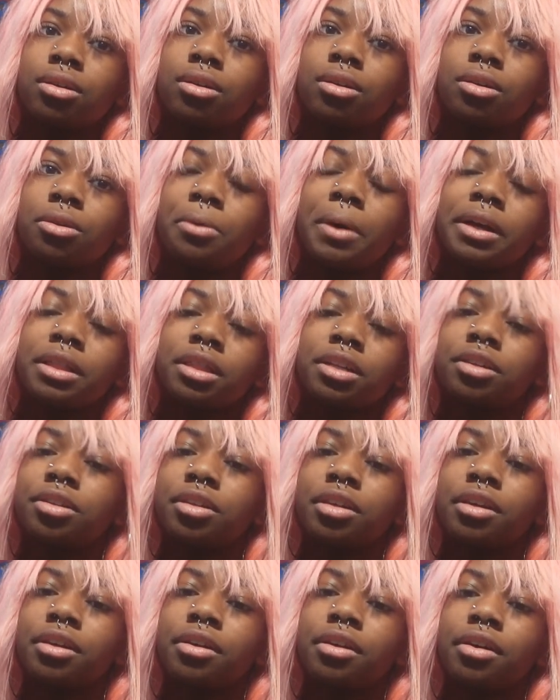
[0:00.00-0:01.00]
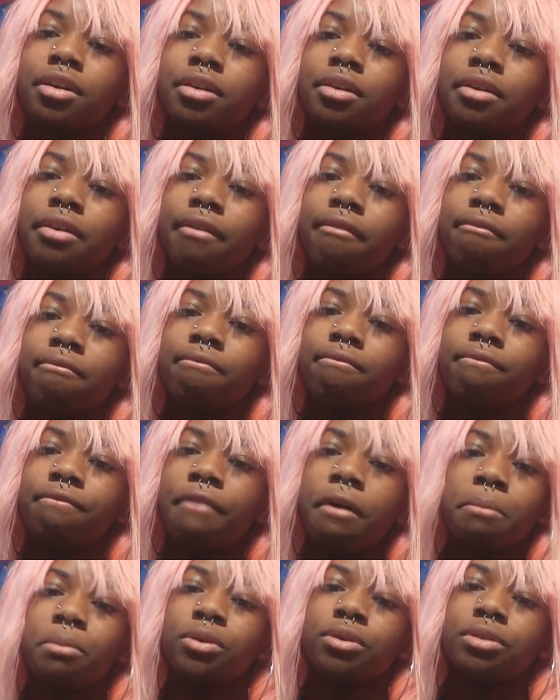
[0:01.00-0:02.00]
quite literally
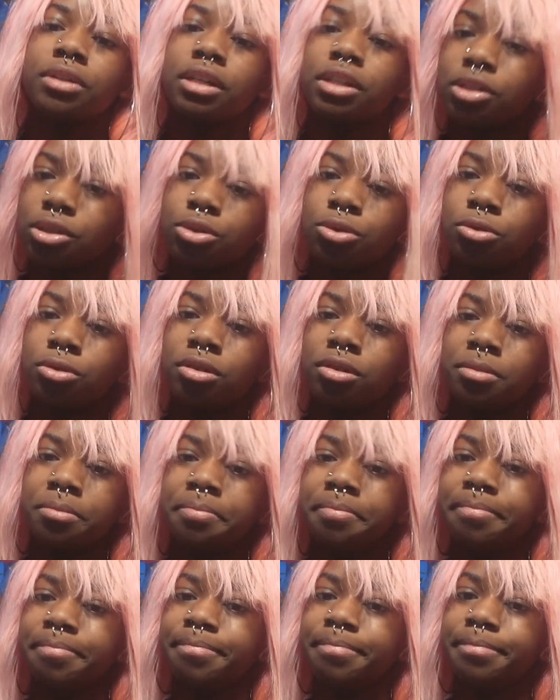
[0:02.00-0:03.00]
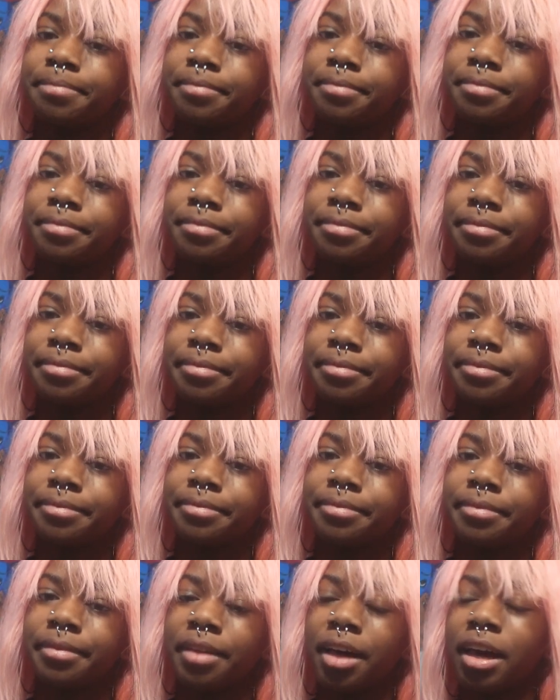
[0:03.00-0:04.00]
fumbled in school.
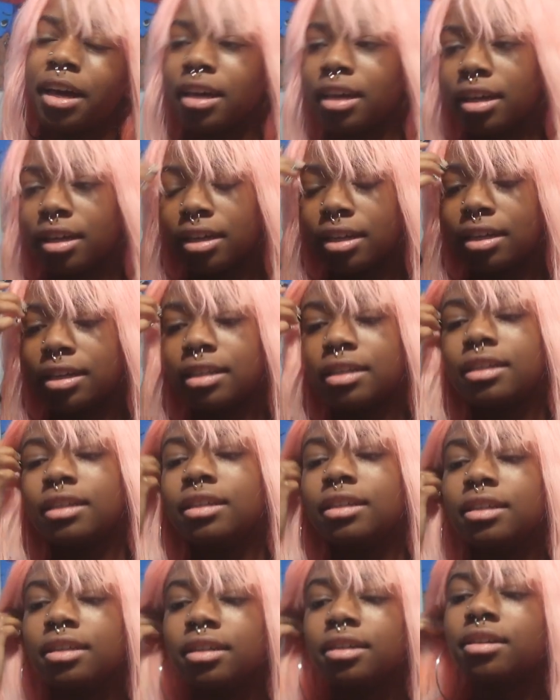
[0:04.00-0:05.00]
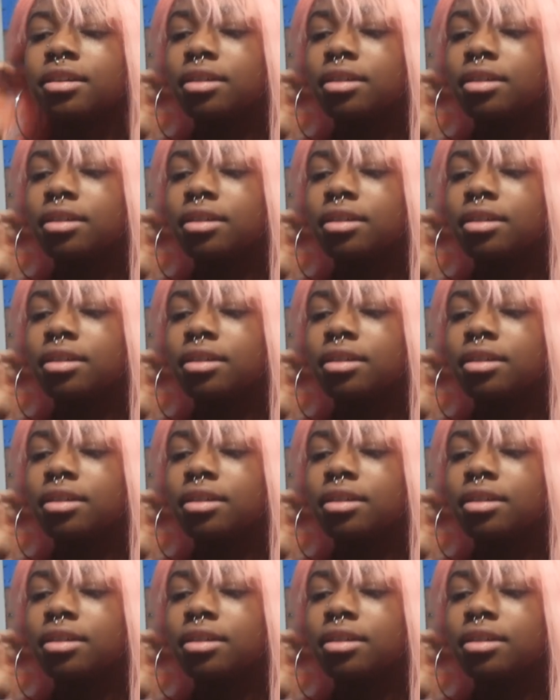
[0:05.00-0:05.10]
Like he